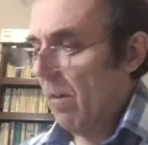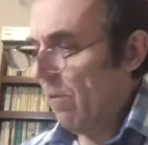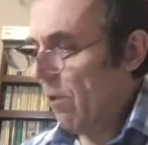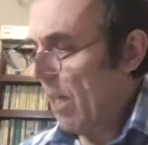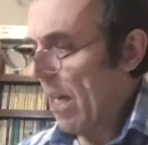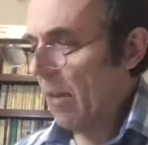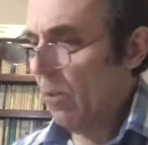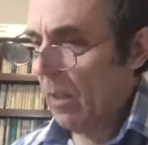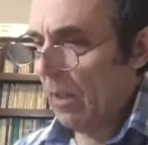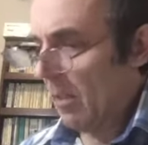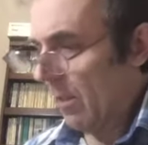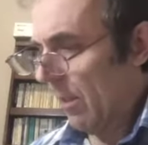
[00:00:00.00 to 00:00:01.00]

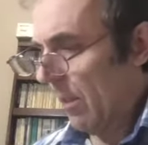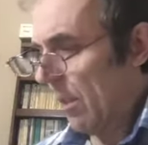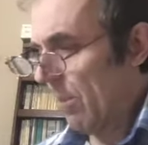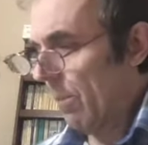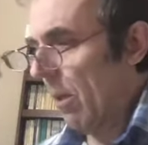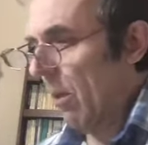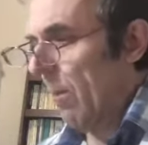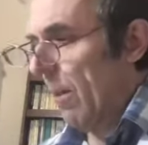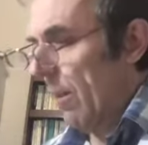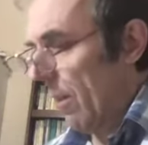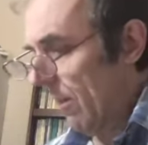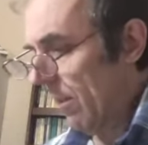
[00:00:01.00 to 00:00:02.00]
Chadwick's experiment
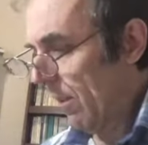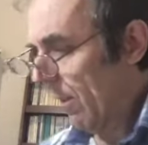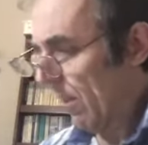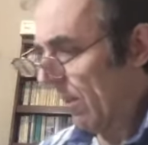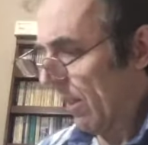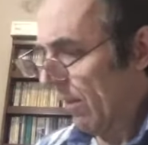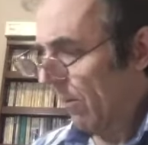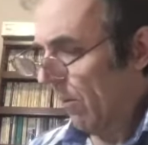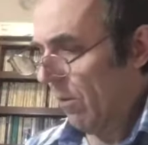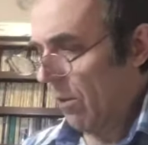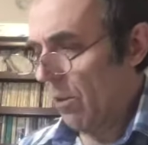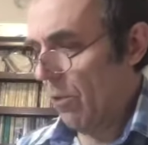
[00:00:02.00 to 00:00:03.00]
to discover
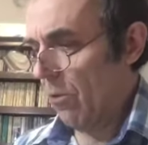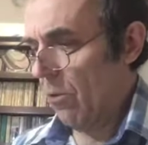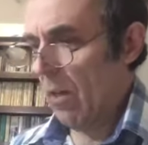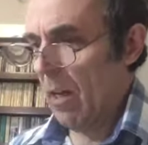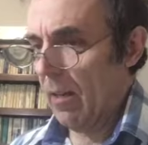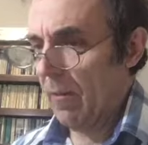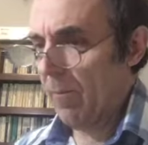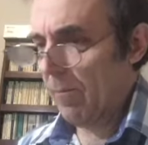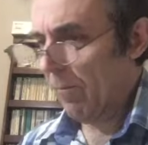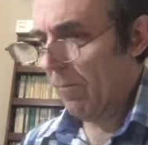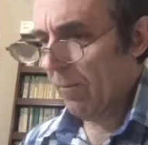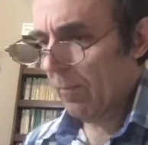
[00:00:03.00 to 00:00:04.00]
the neutron.
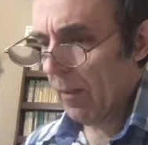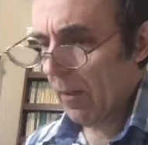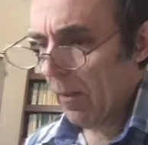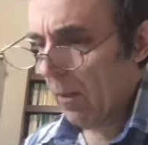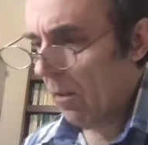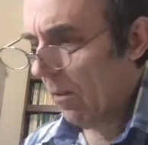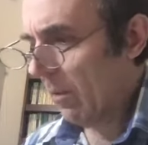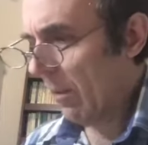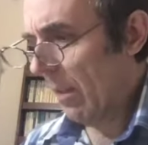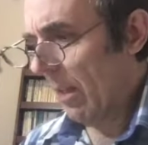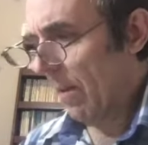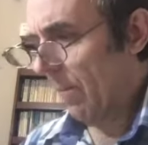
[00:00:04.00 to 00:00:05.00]

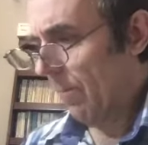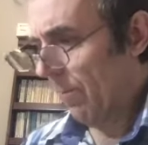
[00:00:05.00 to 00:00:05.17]
Okay.